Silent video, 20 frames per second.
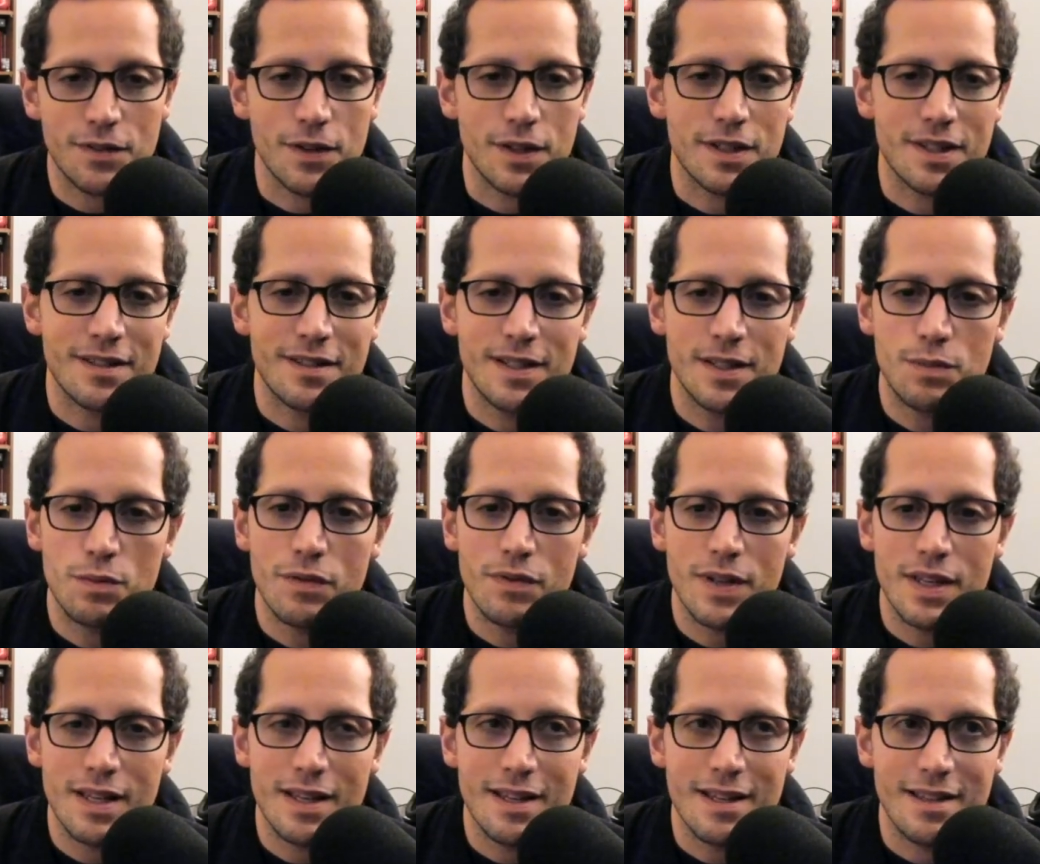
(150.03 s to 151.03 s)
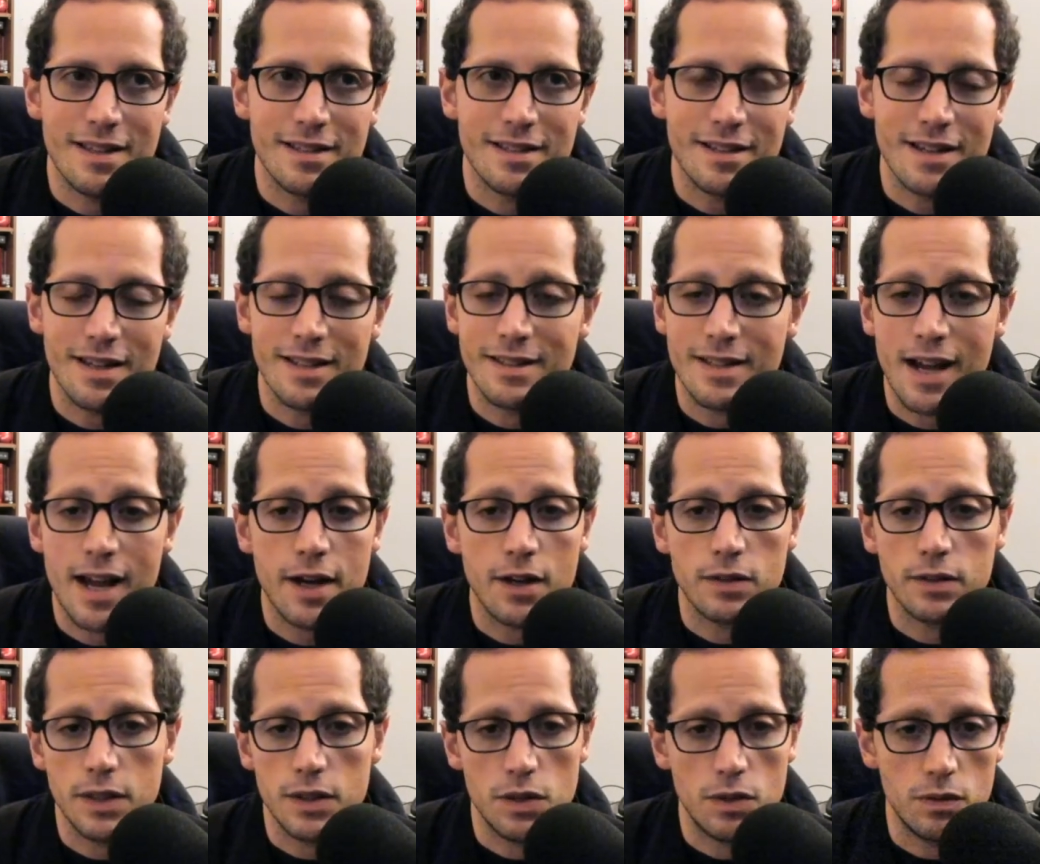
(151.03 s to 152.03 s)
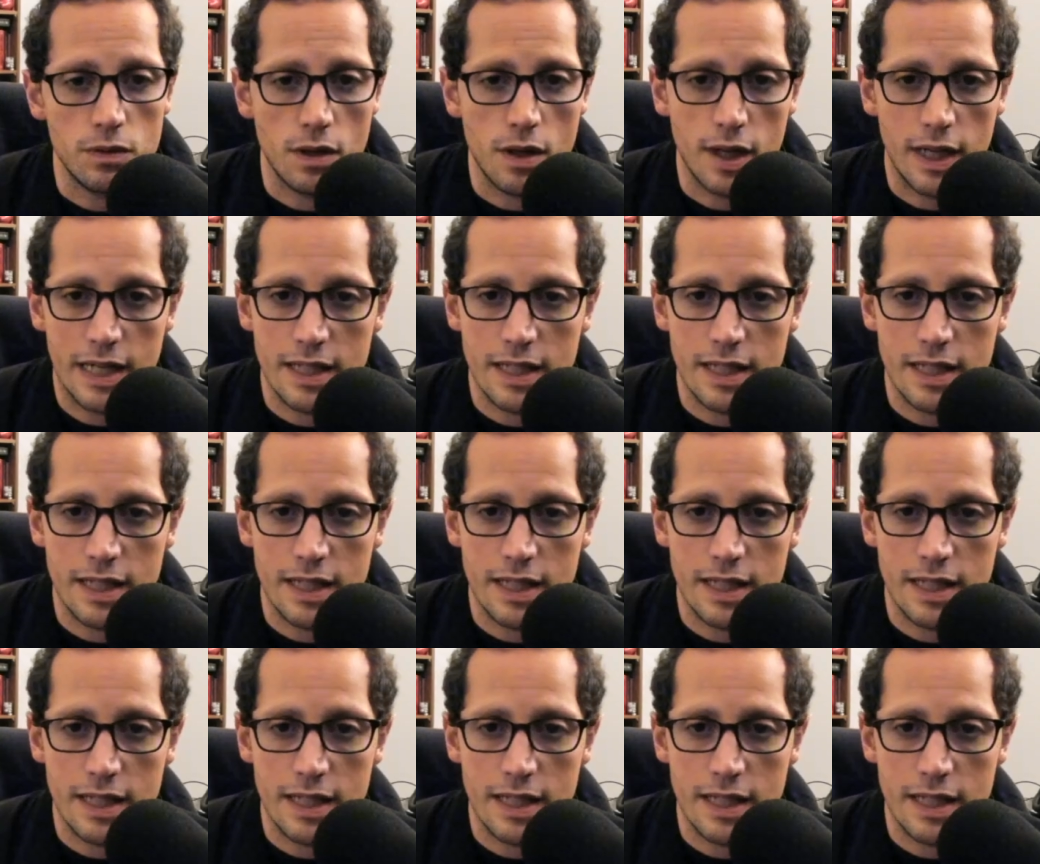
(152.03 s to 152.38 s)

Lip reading: this movie is entirely too long.